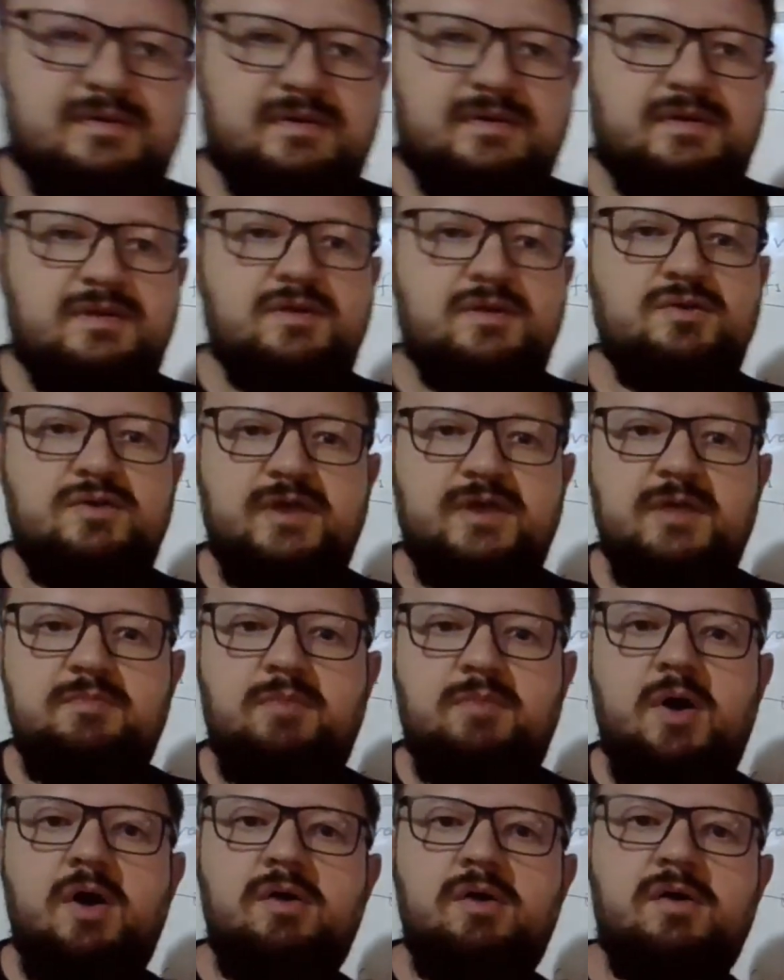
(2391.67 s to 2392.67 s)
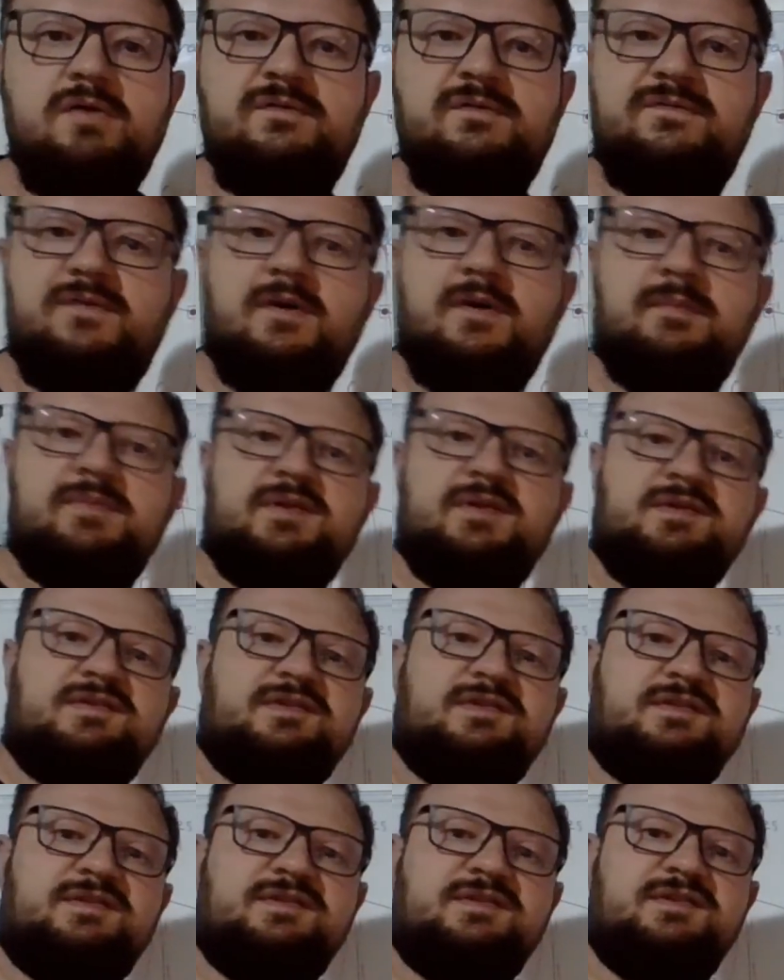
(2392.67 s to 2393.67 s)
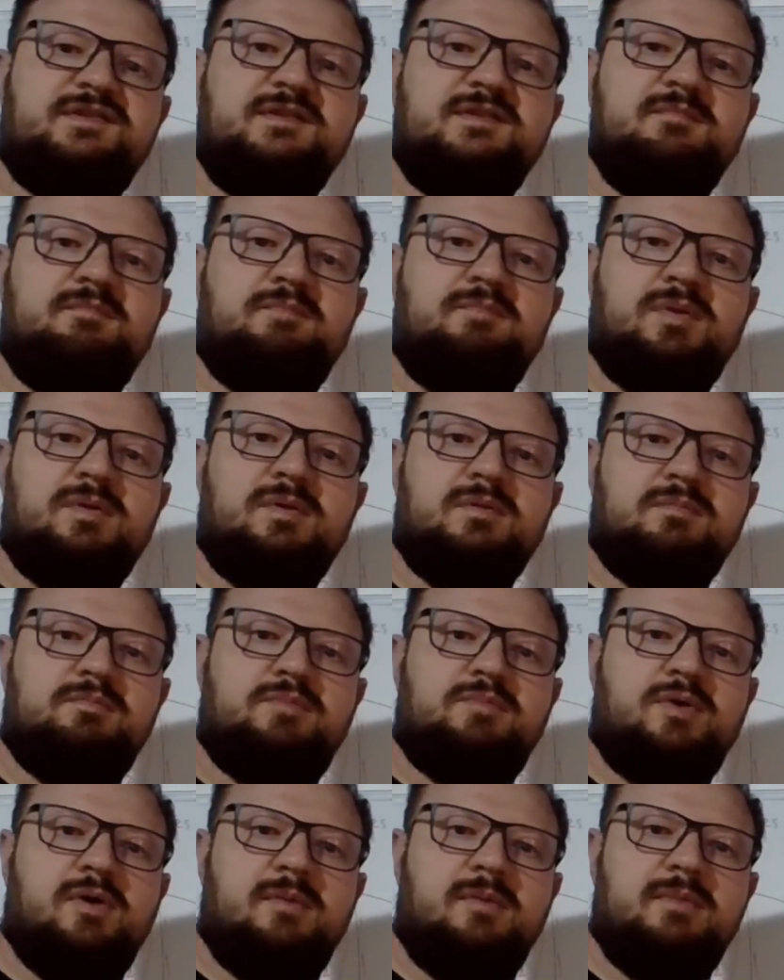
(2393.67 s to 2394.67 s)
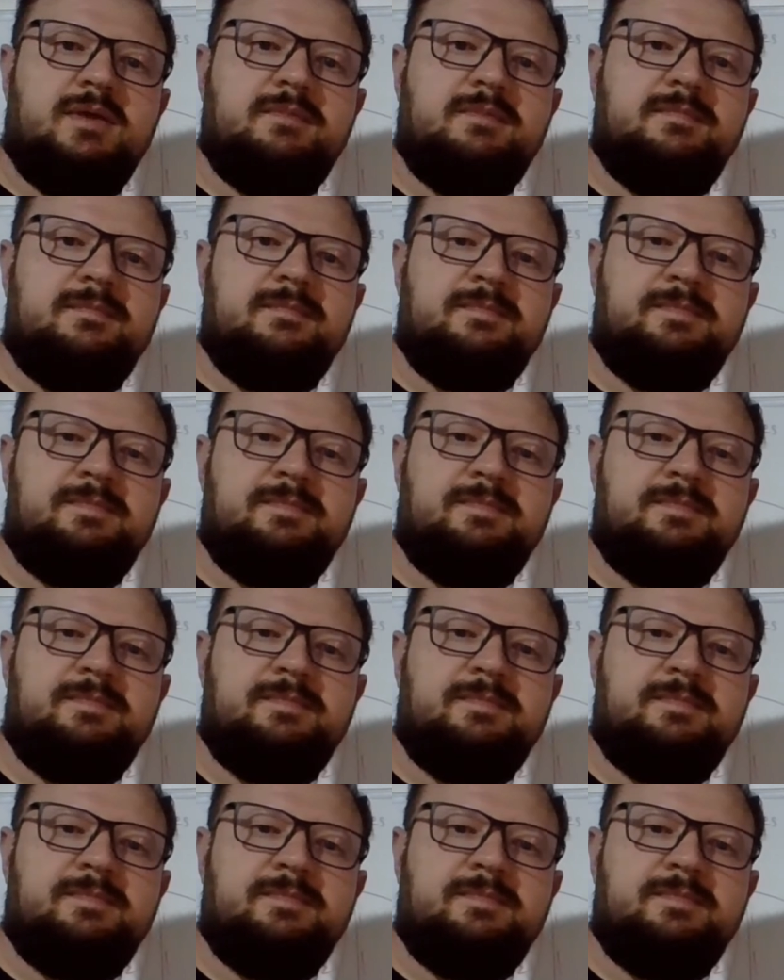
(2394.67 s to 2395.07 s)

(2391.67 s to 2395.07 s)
you can borrow from this simple problem.